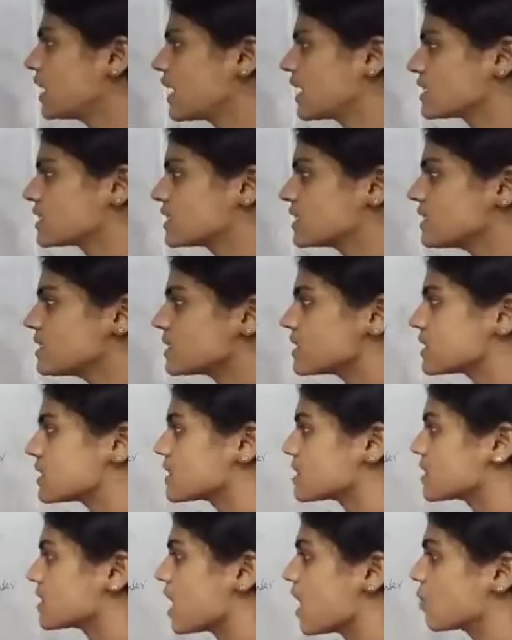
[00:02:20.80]
layer, since it
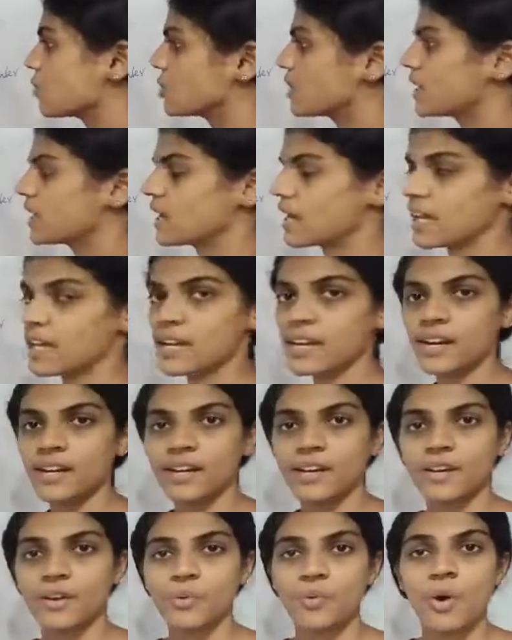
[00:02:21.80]
is the outer layer,
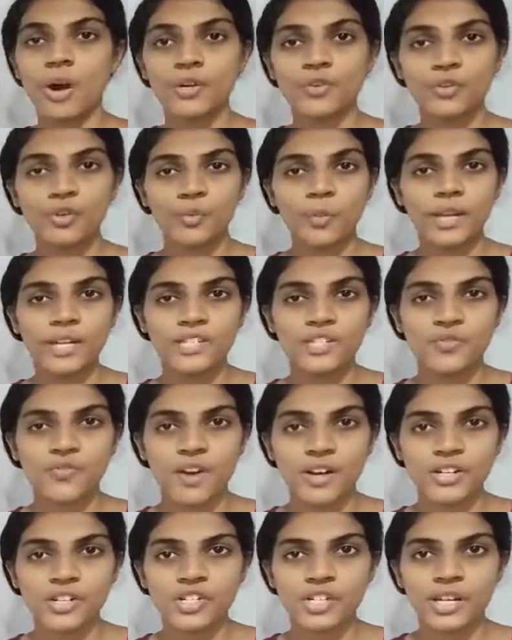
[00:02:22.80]
what would be its
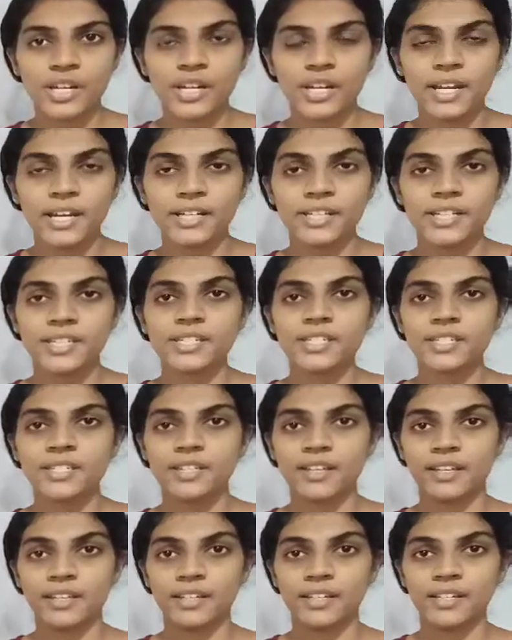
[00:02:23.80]
function? It
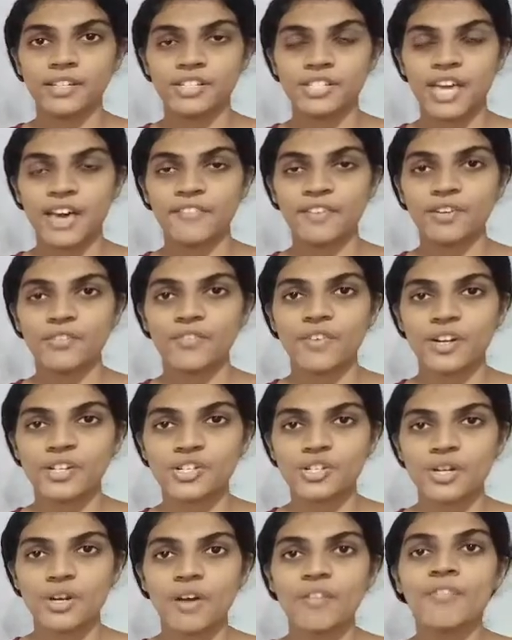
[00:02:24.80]
is having
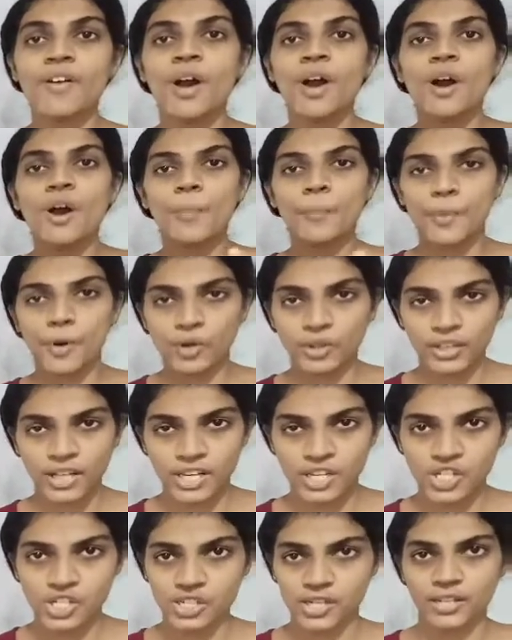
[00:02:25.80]
function of
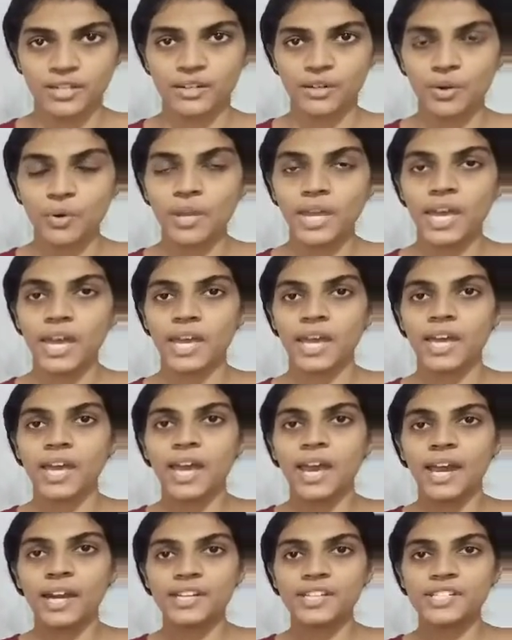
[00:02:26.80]
protection. Okay,
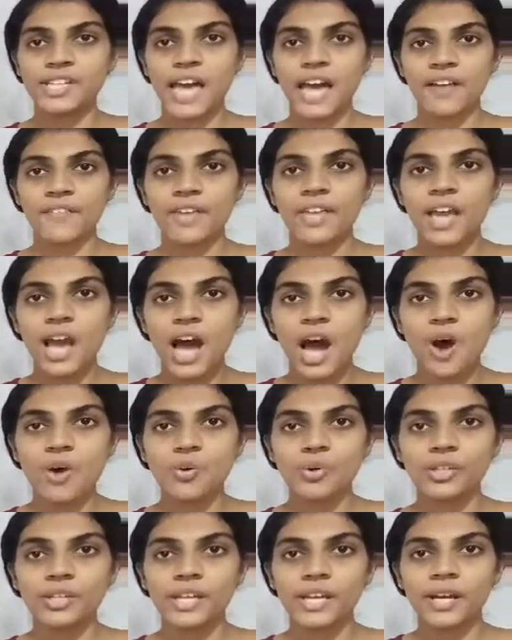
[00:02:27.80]
it is having
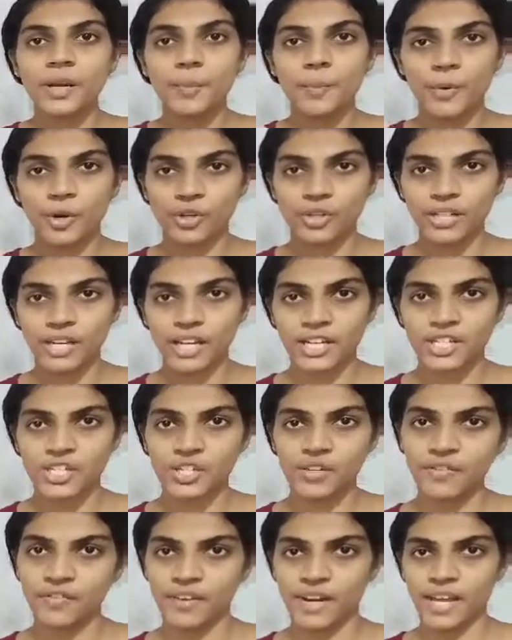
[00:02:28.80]
outer
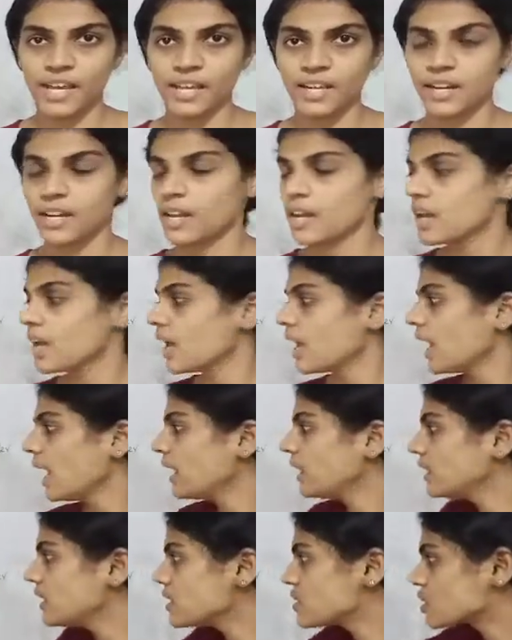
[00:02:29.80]
protective layer.
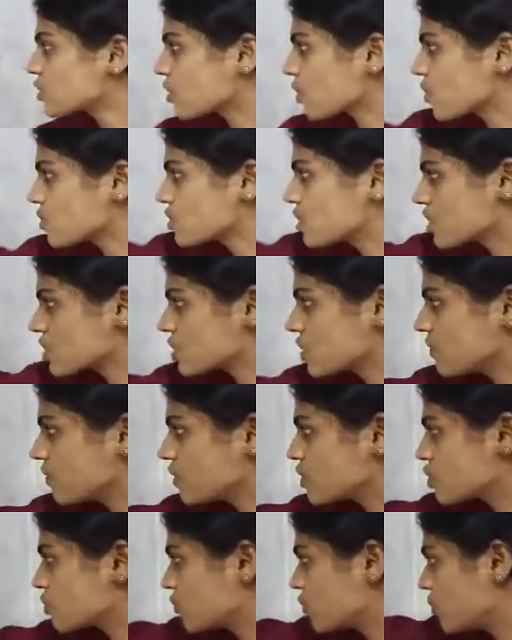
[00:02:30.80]
In this cross section,
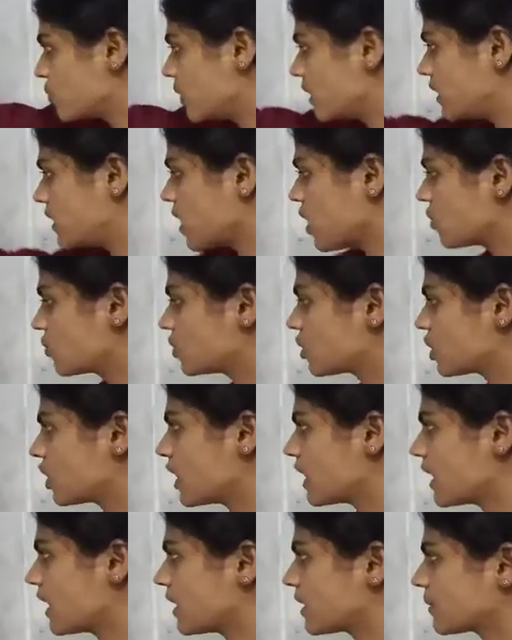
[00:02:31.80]
which would be the outer
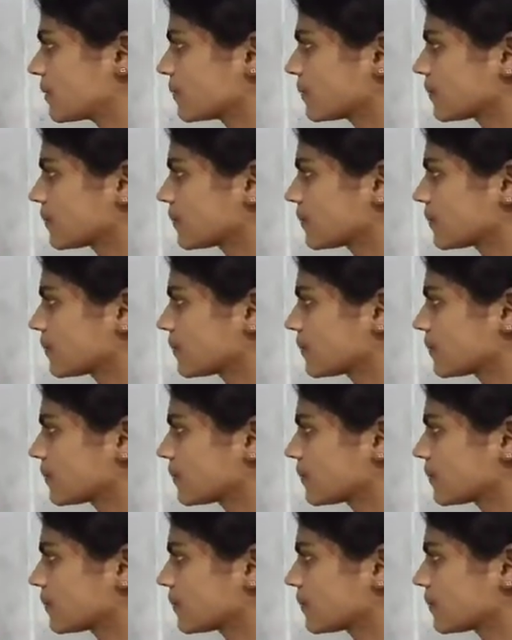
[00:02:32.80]
layer?